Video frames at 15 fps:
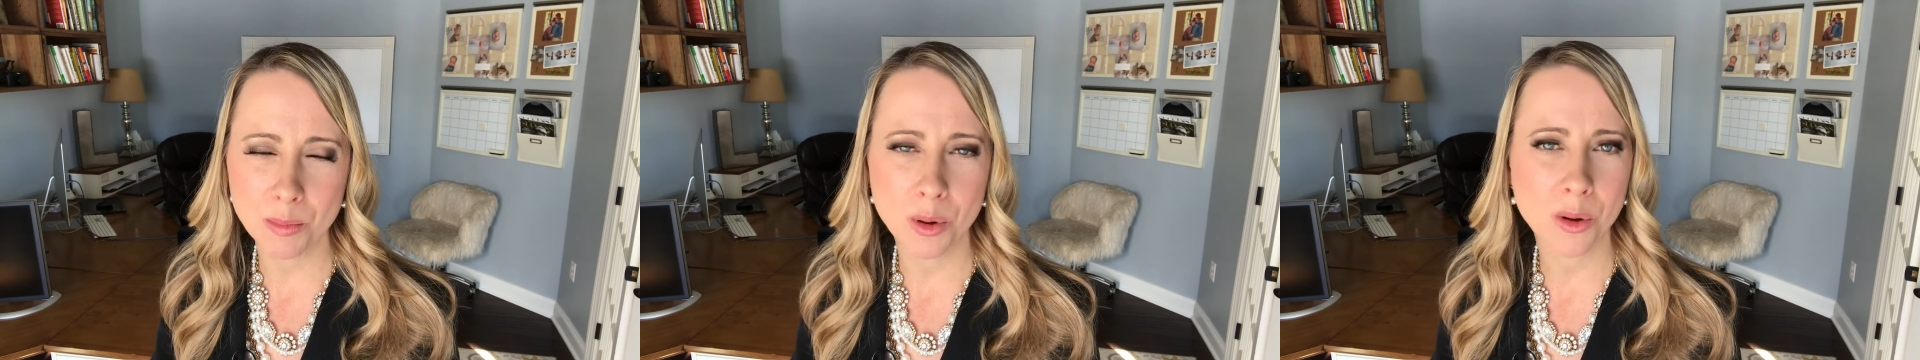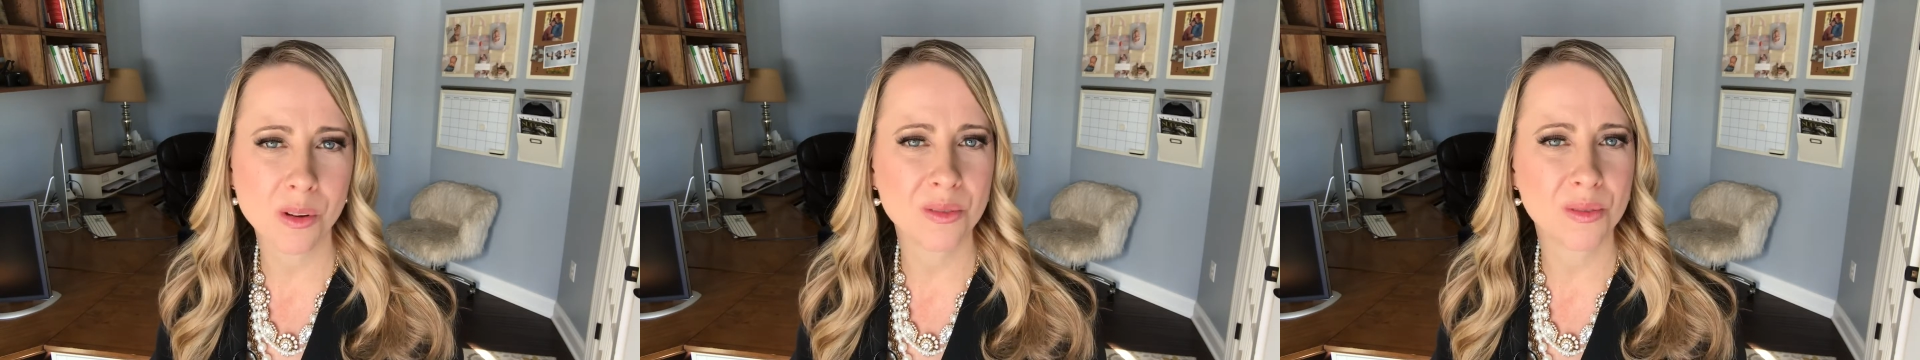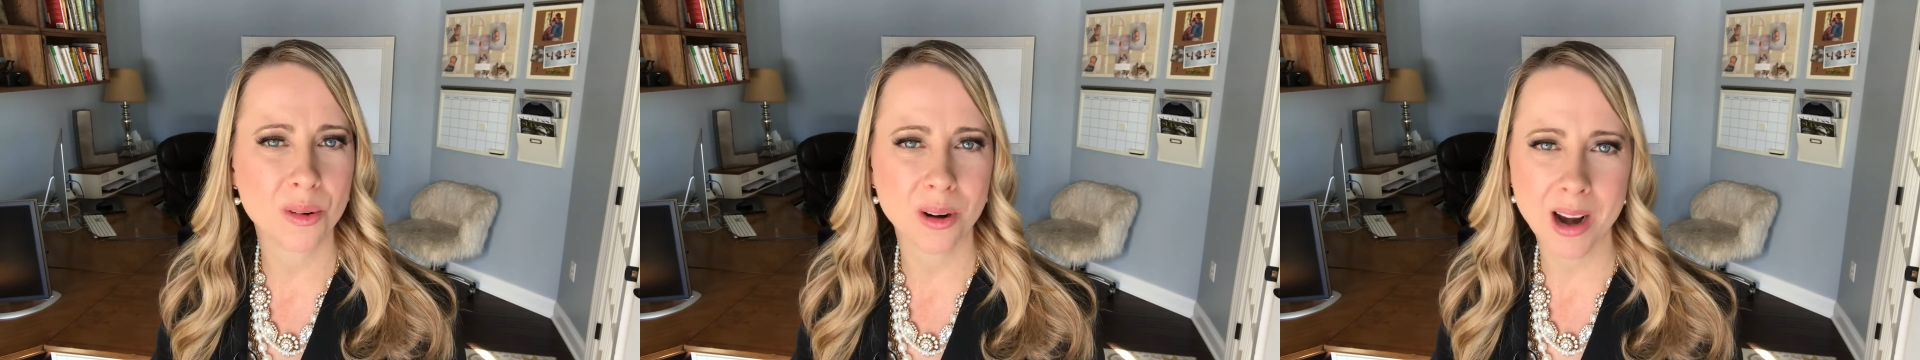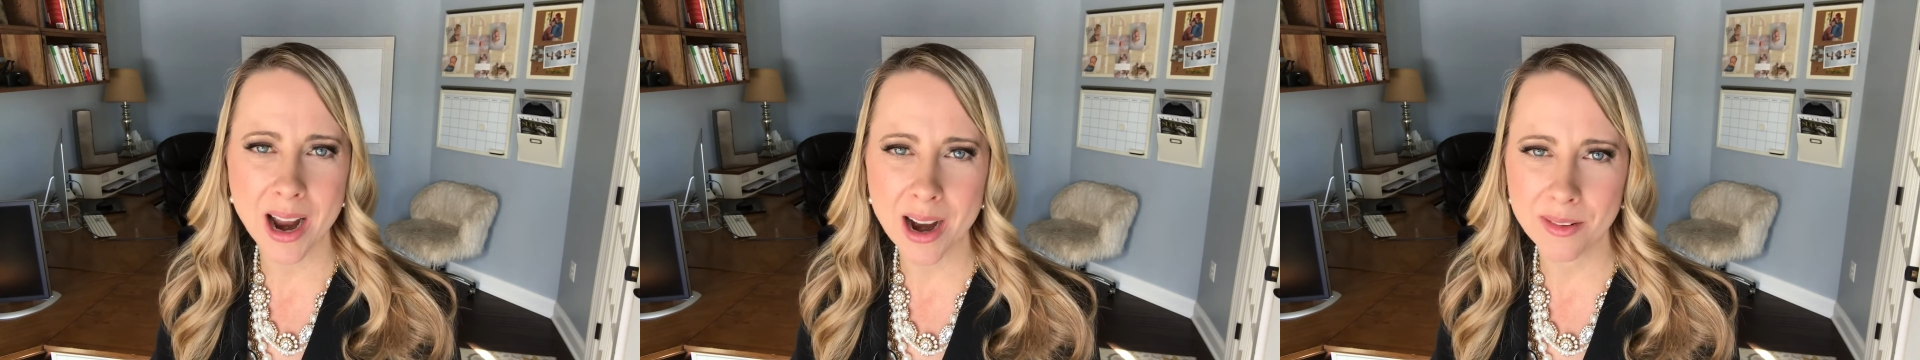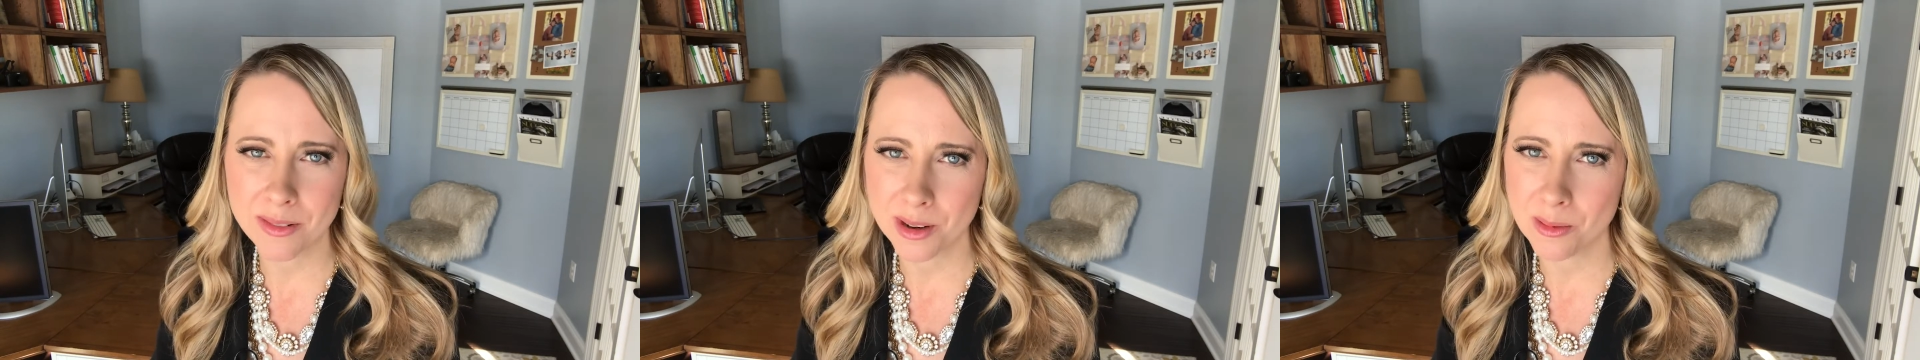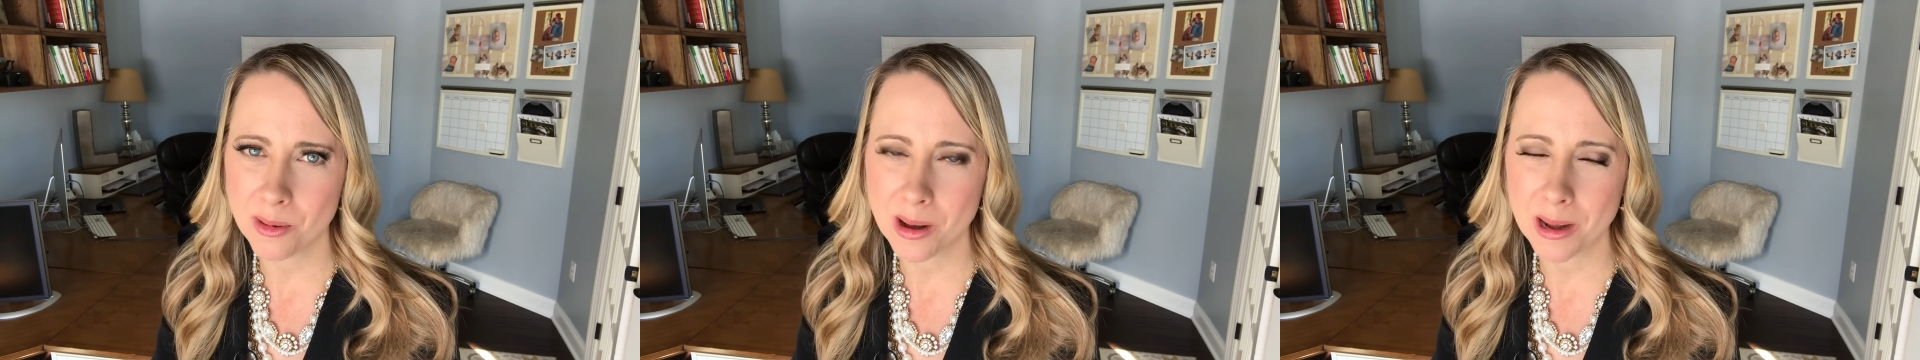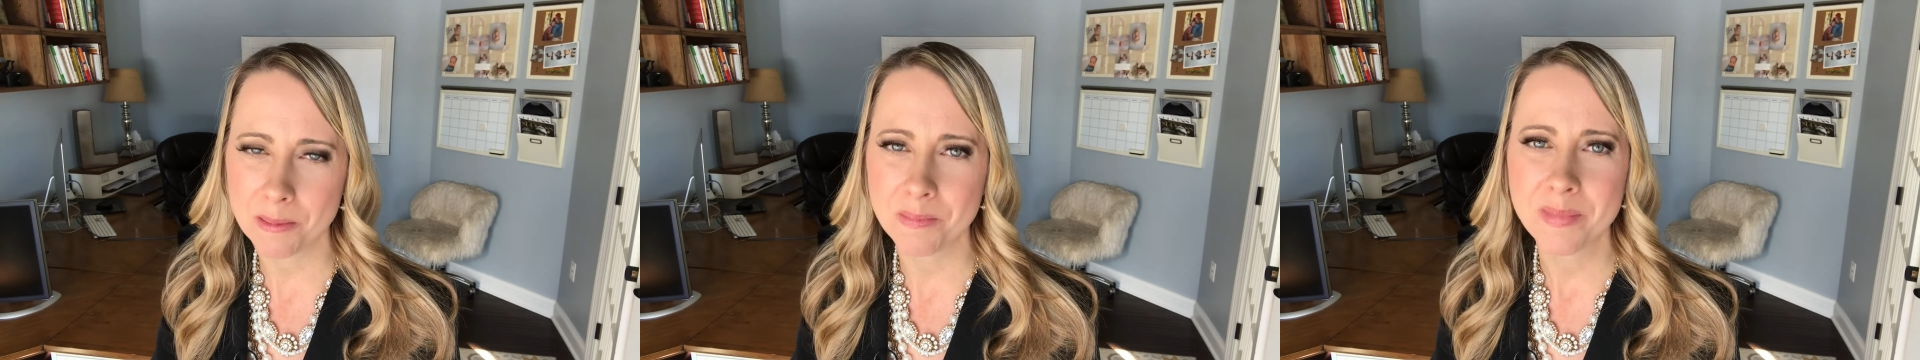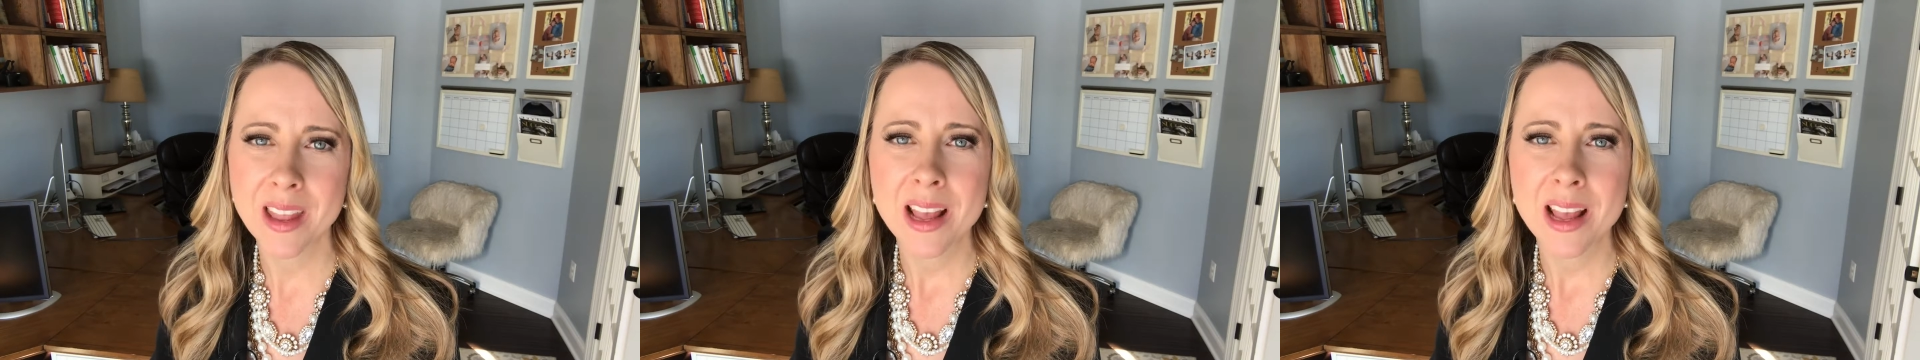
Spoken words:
book for everyone.